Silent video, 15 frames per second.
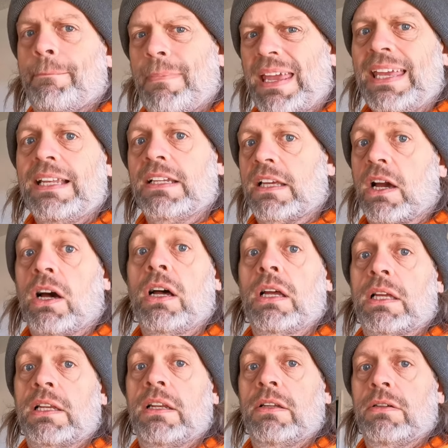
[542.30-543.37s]
main
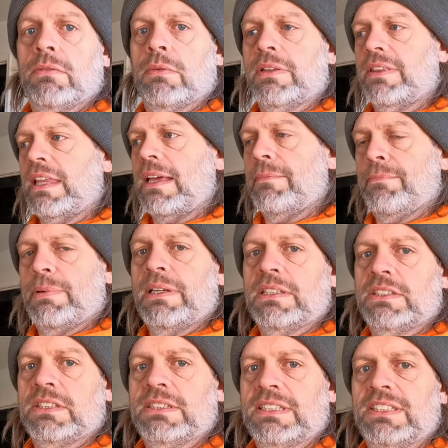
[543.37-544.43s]
con with that
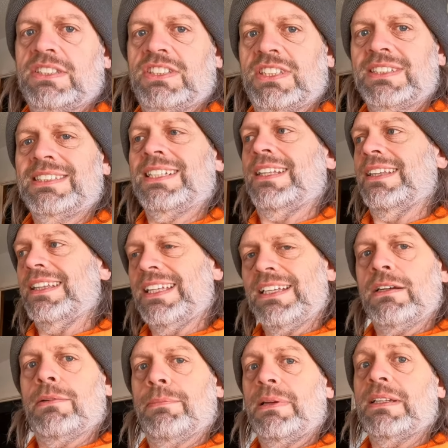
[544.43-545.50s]
bench is it's just a
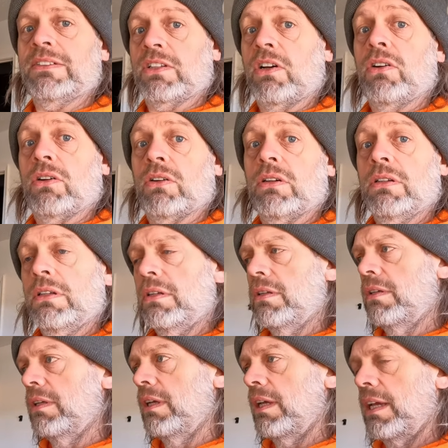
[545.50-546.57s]
little bit tall
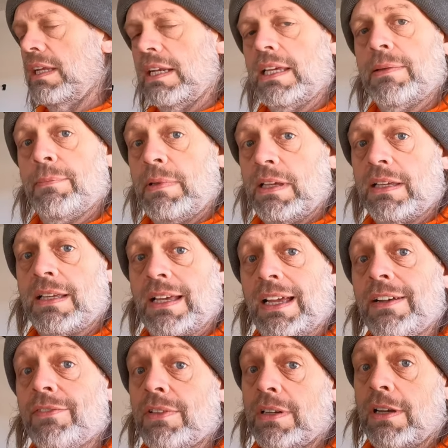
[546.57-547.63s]
and it can be
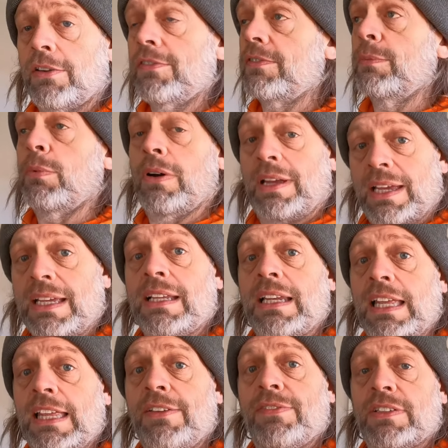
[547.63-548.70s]
kind of uncomfortable
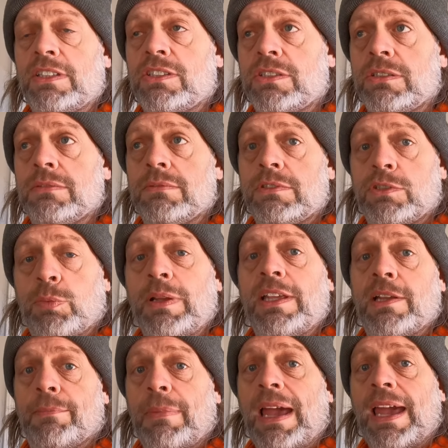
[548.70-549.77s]
and even
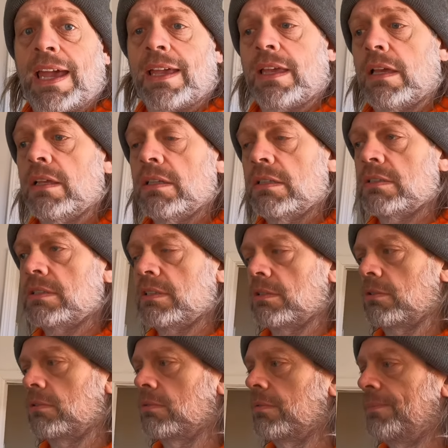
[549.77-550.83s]
tweak your back.
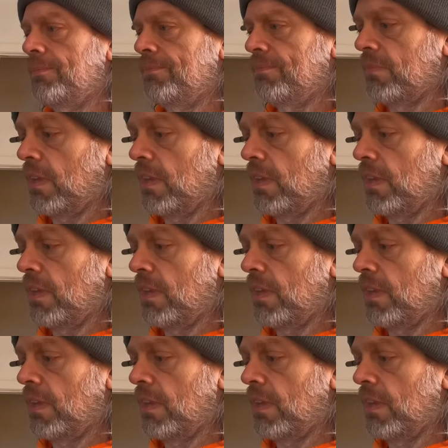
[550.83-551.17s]
So